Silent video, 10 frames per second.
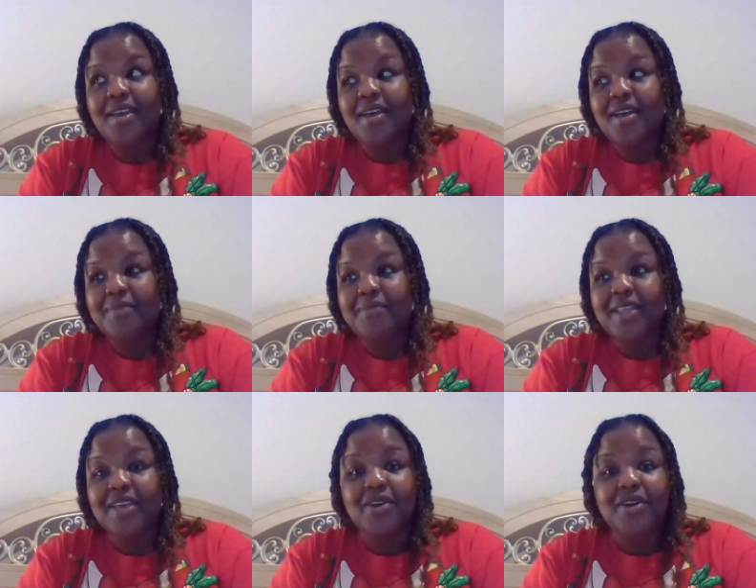um,
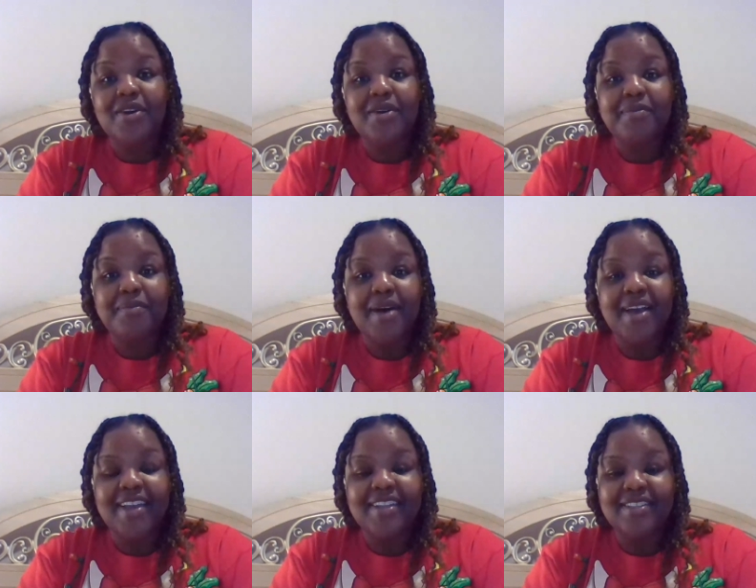let your
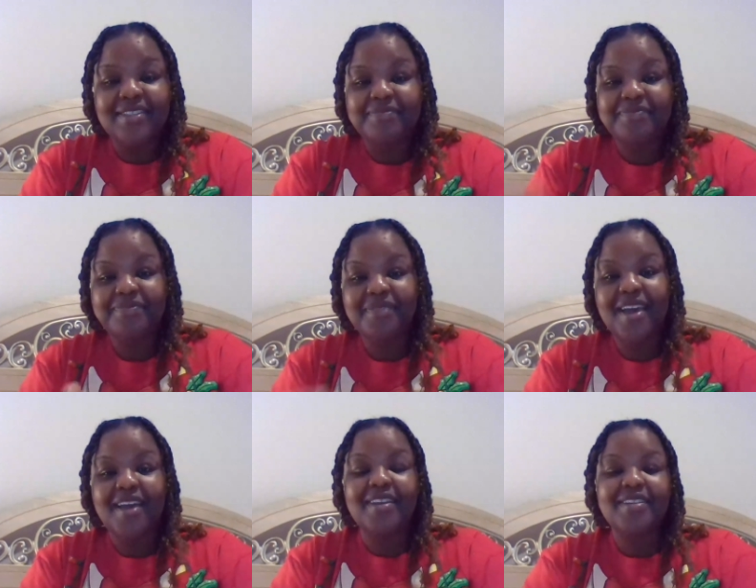mind
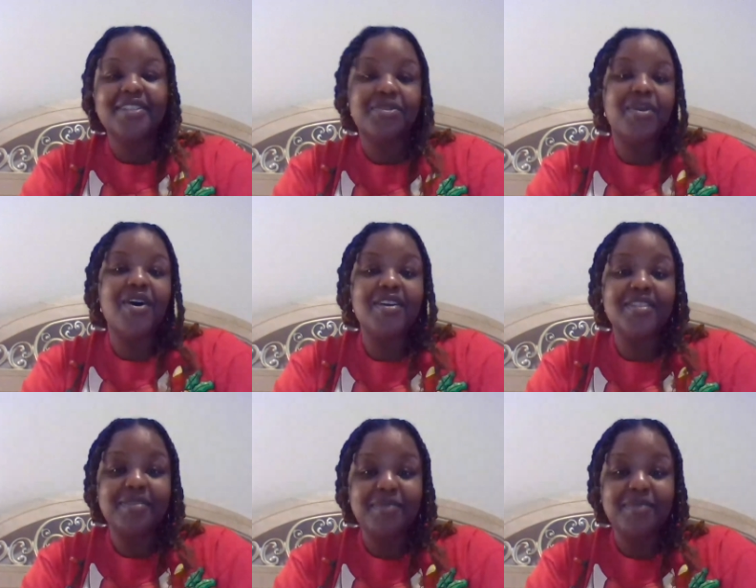kind of disregard some